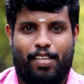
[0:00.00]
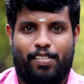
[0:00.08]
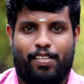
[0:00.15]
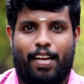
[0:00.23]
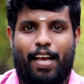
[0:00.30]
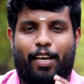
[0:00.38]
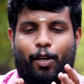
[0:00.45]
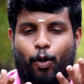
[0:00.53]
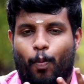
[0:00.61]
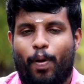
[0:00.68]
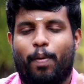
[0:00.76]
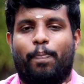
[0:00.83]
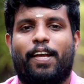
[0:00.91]
That's like
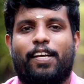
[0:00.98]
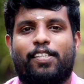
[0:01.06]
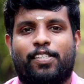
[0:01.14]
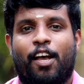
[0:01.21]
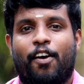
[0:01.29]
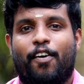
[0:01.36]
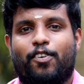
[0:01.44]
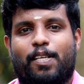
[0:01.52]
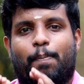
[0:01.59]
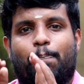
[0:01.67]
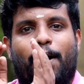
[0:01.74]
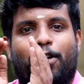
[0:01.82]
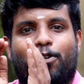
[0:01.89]
human beings, as
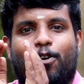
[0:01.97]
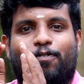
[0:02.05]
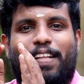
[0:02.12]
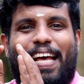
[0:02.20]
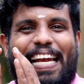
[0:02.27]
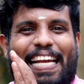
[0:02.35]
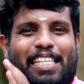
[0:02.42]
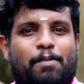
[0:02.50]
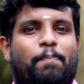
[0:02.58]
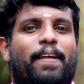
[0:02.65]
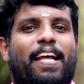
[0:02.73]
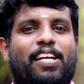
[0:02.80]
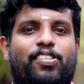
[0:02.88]
a part of their
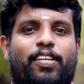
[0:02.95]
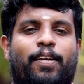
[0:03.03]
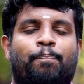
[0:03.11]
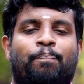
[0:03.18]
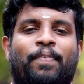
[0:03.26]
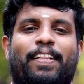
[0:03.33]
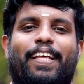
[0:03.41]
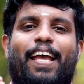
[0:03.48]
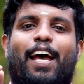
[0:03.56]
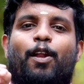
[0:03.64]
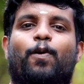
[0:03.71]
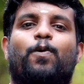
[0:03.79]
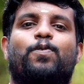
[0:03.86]
respiration, they
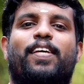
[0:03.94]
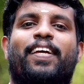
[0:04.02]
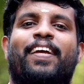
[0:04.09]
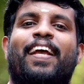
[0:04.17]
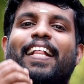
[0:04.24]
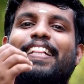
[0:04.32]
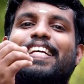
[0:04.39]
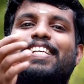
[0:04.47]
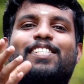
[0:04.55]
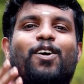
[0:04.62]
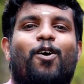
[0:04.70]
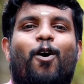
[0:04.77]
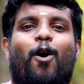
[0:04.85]
are using
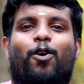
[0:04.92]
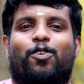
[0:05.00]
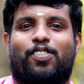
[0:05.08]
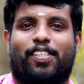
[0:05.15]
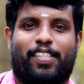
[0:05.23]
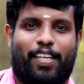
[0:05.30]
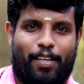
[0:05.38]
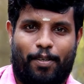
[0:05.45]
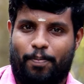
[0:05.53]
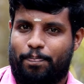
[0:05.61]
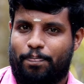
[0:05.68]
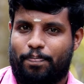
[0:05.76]
this oxygen.